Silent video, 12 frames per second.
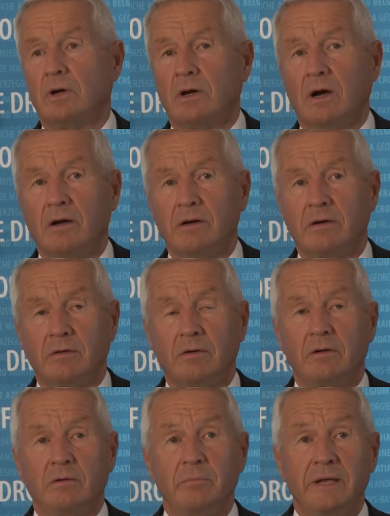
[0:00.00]
are
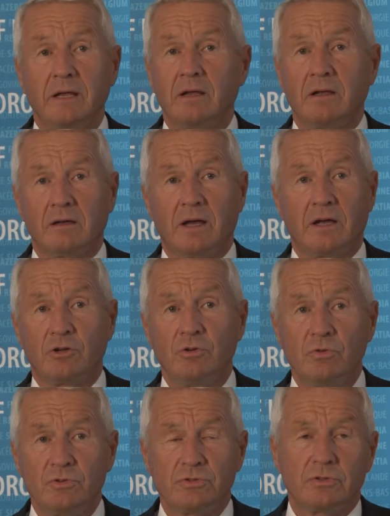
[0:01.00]
being
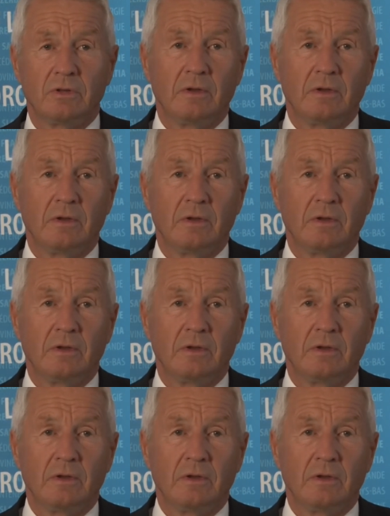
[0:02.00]
accused.